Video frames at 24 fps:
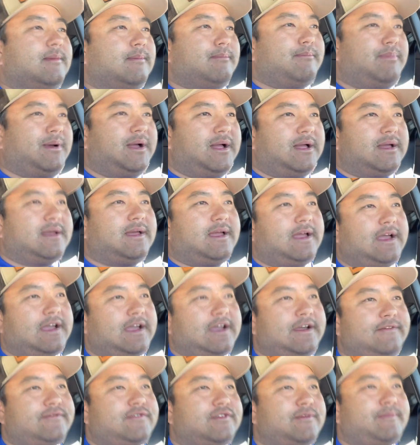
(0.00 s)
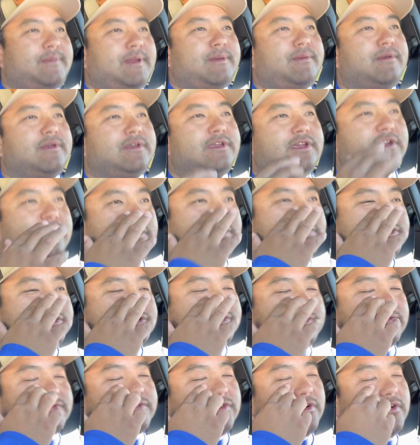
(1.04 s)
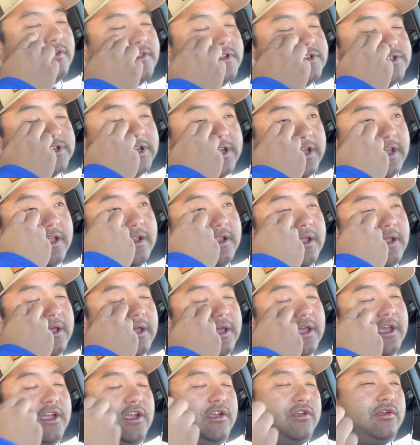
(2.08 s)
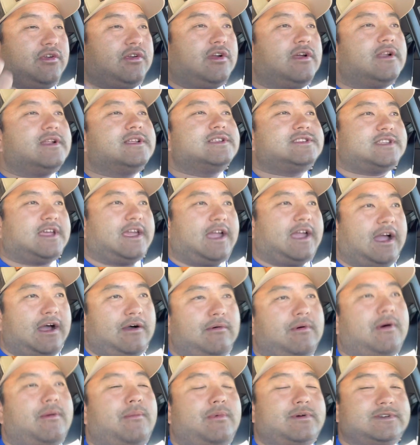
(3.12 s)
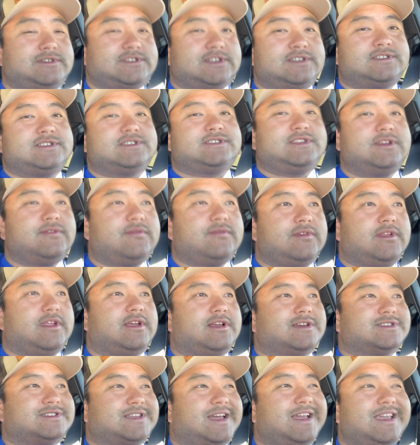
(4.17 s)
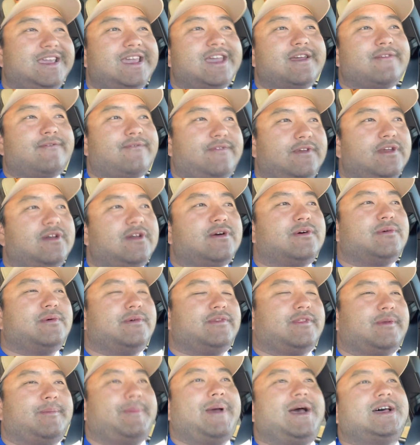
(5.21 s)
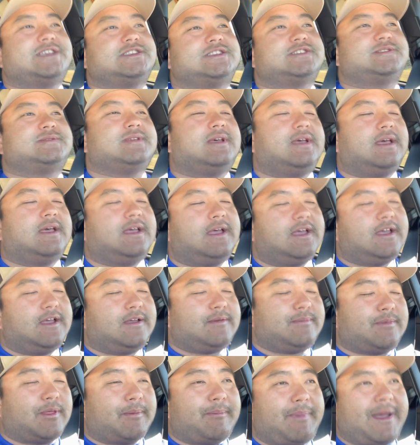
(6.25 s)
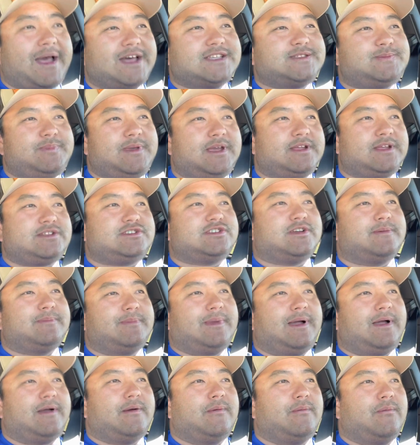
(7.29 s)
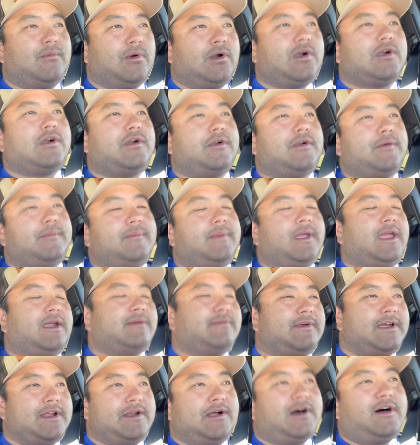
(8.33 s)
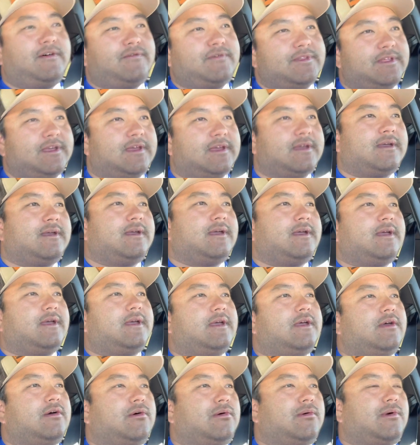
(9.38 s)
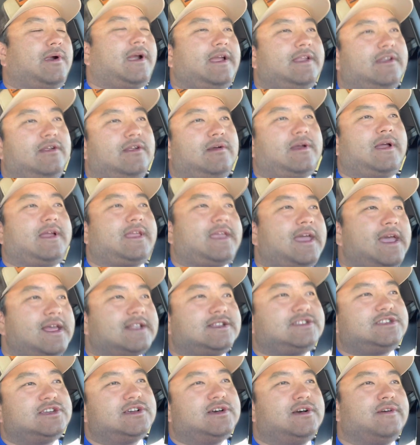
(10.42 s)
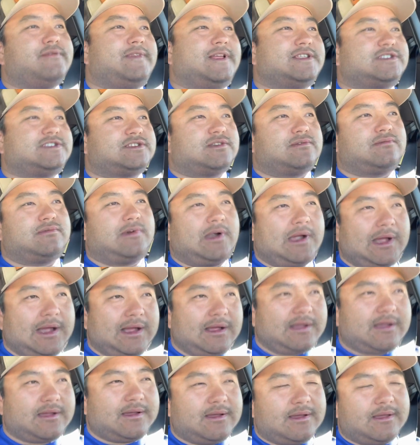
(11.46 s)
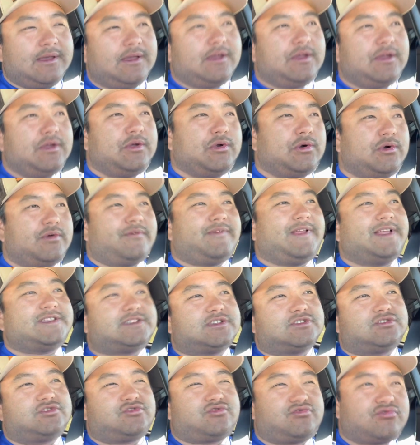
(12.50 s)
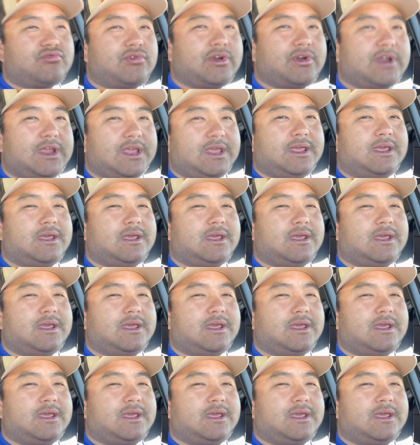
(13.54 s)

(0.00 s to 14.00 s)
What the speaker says: But after maybe a year or two of throwing the shaky head, you're going to say, I want more sensitivity because I can't feel when the bass picked up my worm and ran off of it. Or I can't tell if that's a rock or if that's a tree